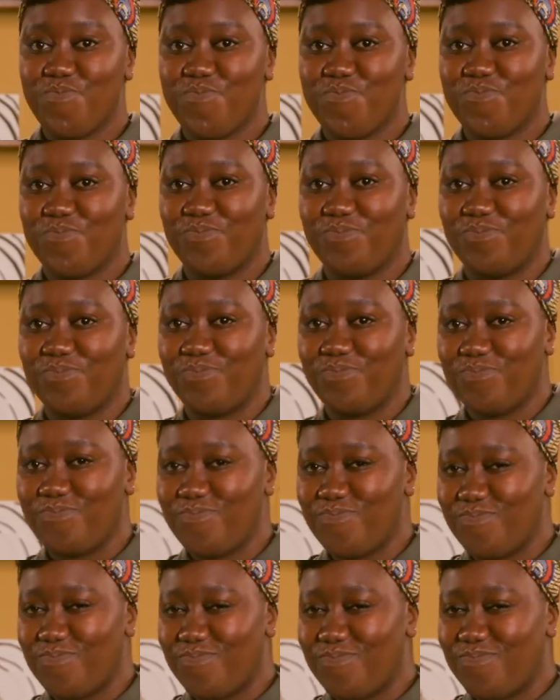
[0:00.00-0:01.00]

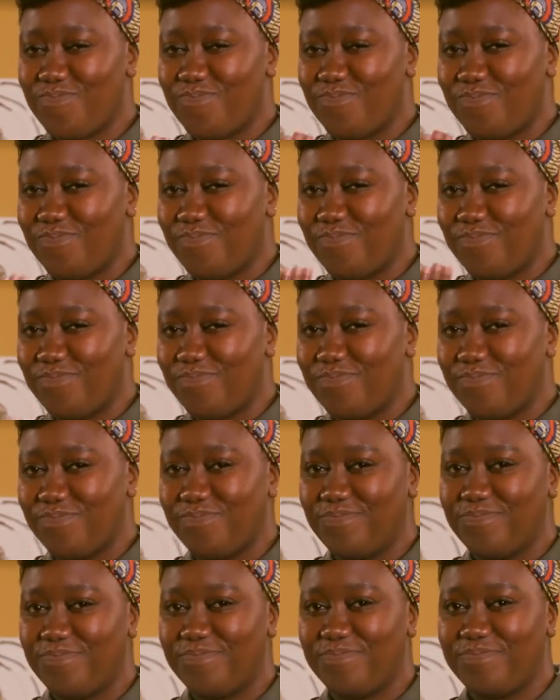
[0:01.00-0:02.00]

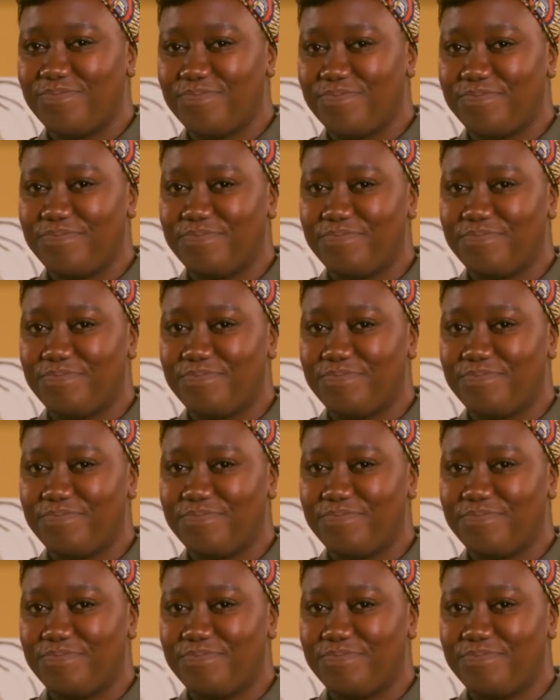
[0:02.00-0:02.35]
The person shown says nothing.